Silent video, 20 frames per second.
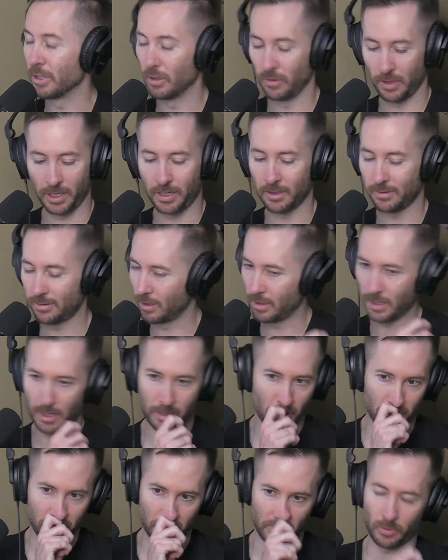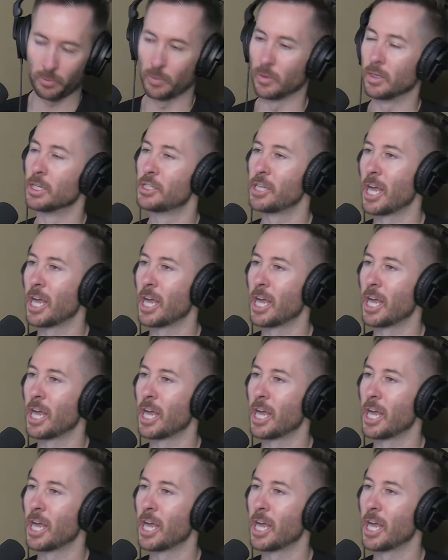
Like I know something we want to